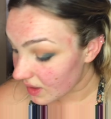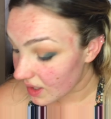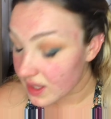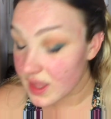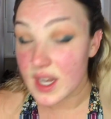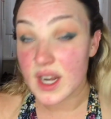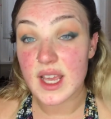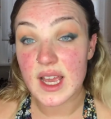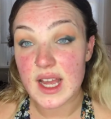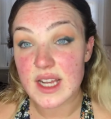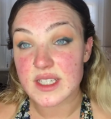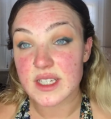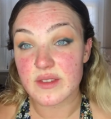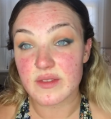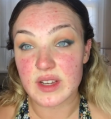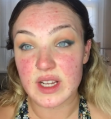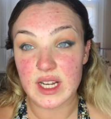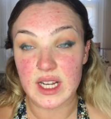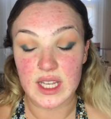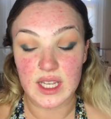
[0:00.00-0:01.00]
And then I actually
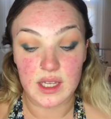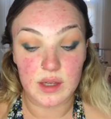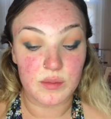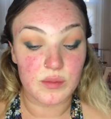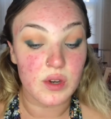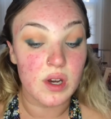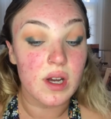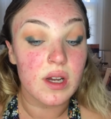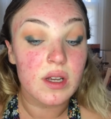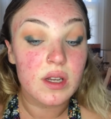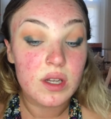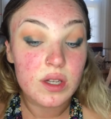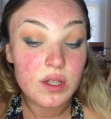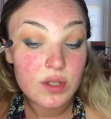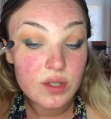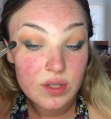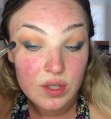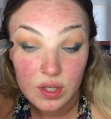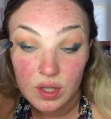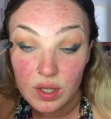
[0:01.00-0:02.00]
have a clean
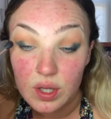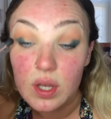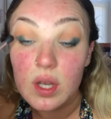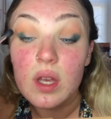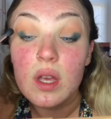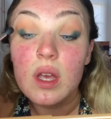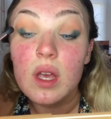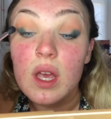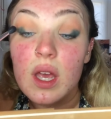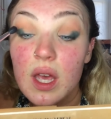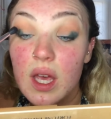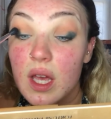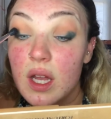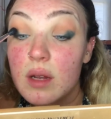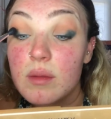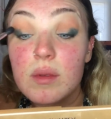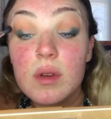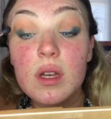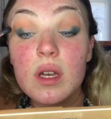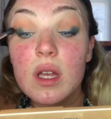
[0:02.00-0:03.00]
brush, and
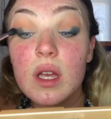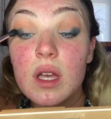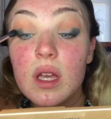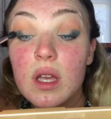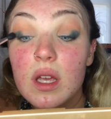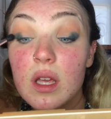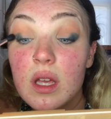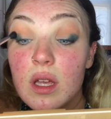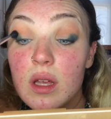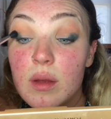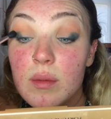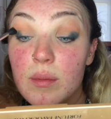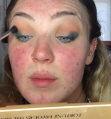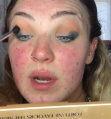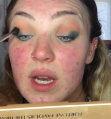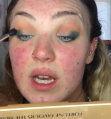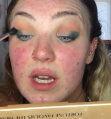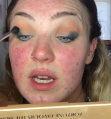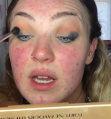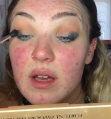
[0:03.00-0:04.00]
I'm gonna
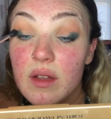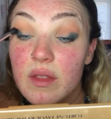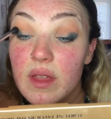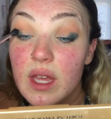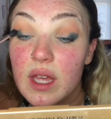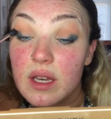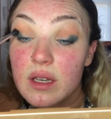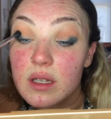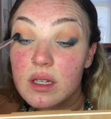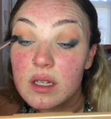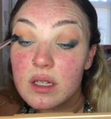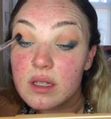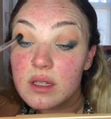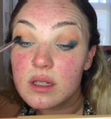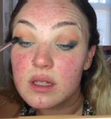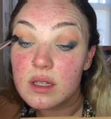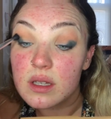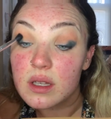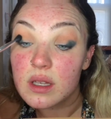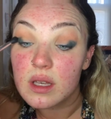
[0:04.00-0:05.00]
blend out the edges.